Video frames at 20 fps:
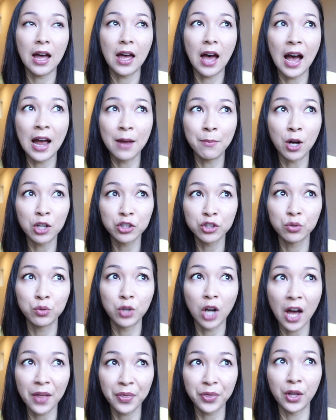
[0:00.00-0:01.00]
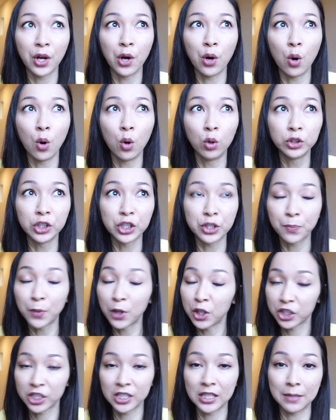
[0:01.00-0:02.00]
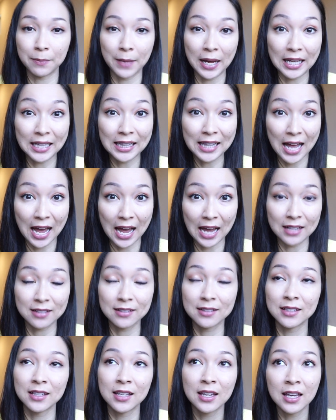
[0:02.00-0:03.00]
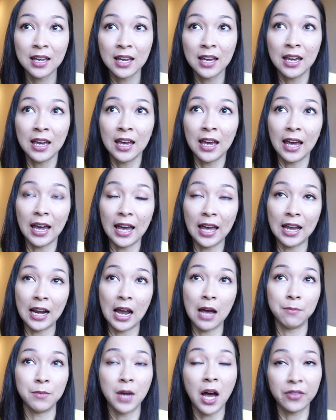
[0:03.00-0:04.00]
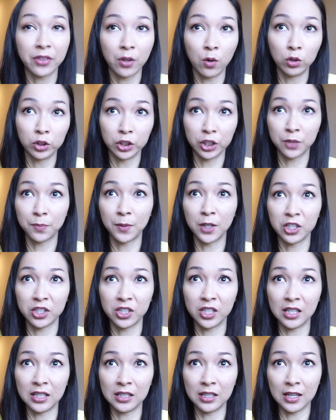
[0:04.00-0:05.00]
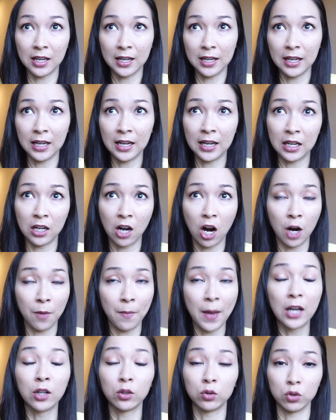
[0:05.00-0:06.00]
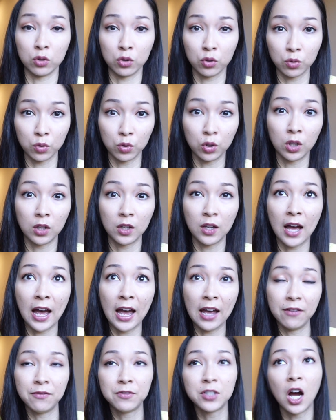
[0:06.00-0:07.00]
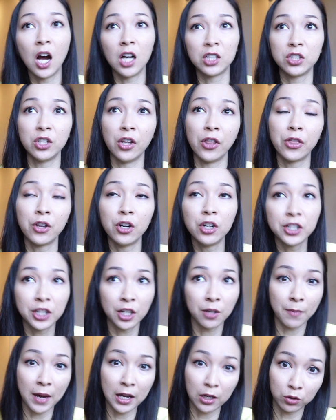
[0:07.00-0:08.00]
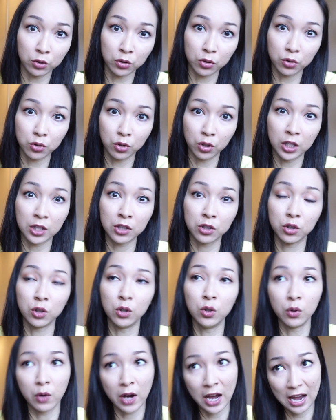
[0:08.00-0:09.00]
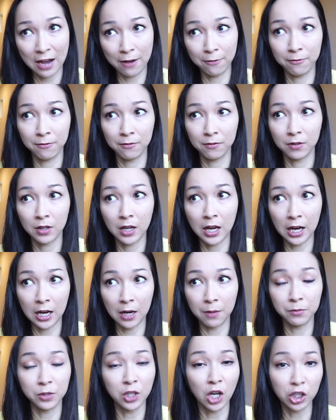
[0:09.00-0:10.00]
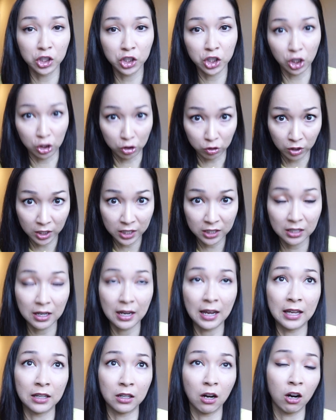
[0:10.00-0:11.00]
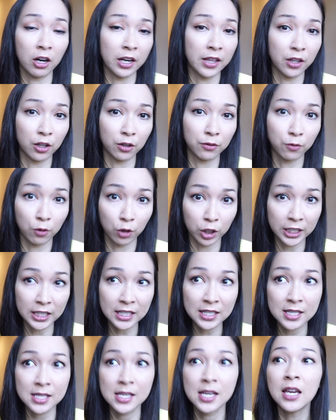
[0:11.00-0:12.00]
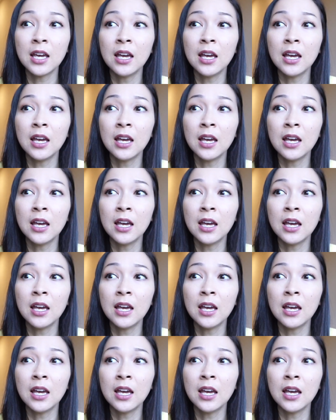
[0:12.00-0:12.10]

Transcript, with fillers: I'm also not the oldest person in my class, and I'm not the oldest person in our medical school. I've talked to third year medical students who have um, young children and are in their 40s.